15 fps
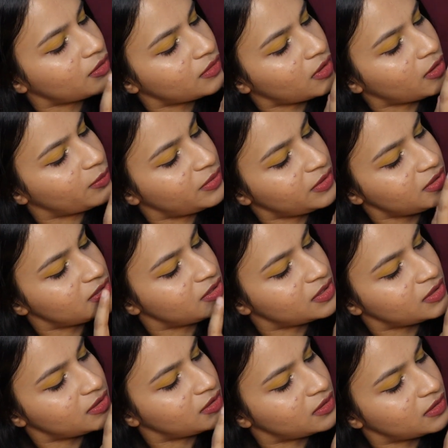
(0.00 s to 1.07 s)
rub
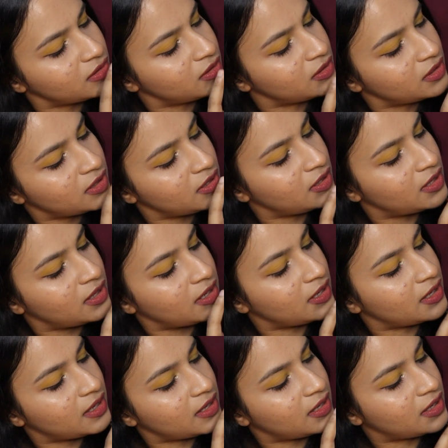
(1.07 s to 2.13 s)
it
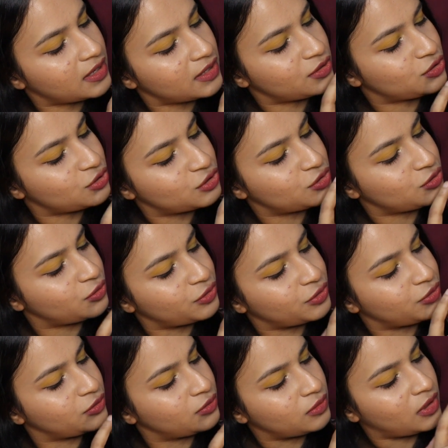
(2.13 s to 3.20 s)
and show
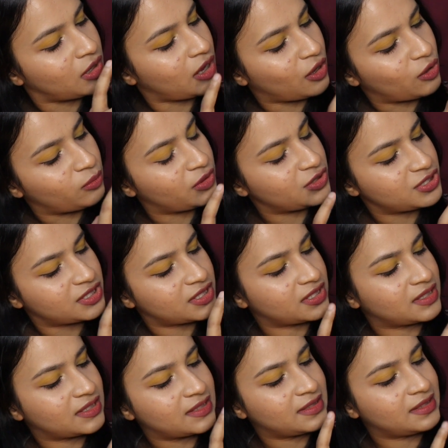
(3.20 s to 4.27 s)
you how much it
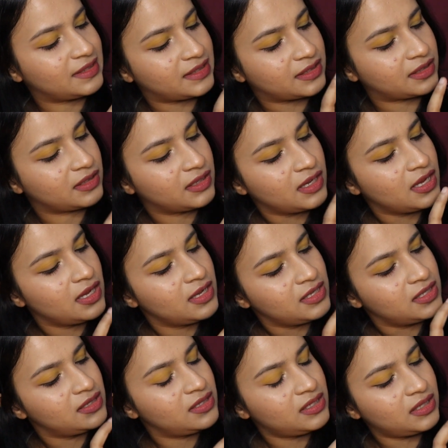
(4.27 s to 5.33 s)
can clean.
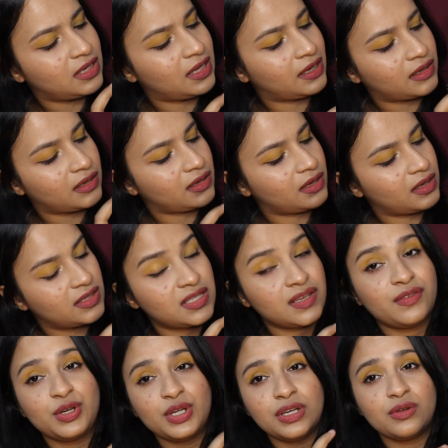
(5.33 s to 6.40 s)
See, like it's
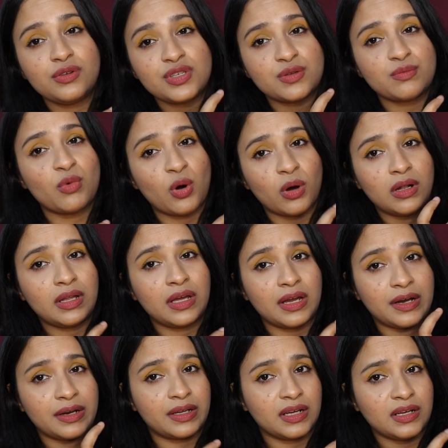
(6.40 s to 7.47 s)
a very small
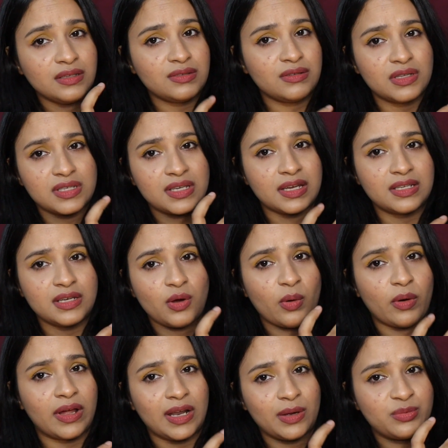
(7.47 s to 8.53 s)
area, so it's getting
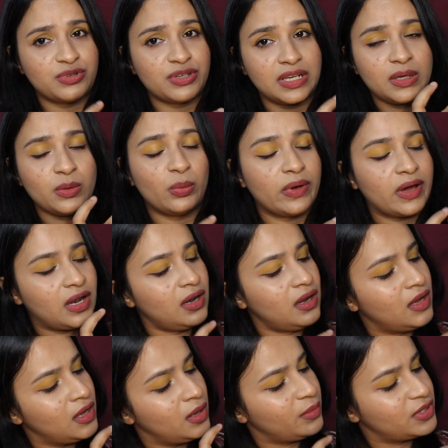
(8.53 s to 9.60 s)
oil up really well.
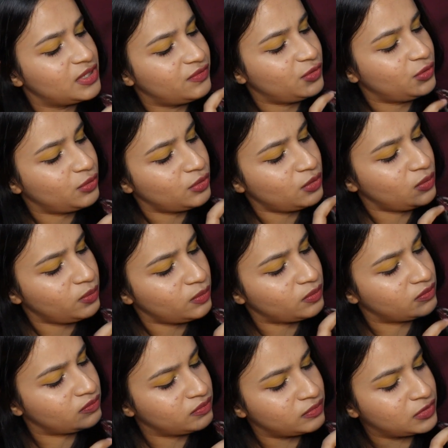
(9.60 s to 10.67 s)
But if you
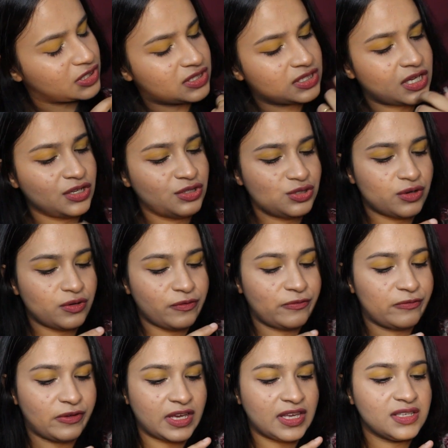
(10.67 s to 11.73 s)
massage your
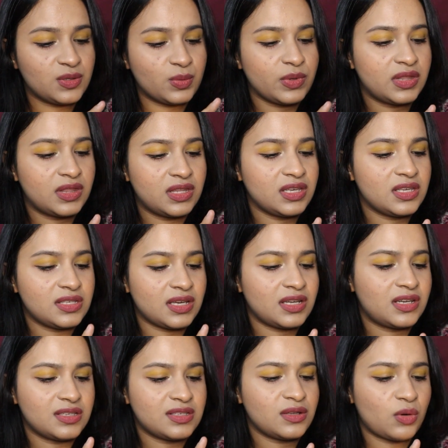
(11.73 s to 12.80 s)
face with this,
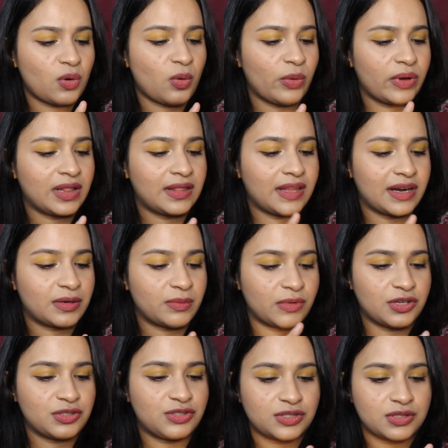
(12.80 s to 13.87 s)
it doesn't oil that
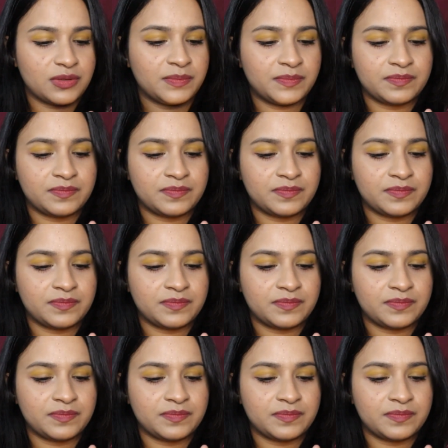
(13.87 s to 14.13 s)
much.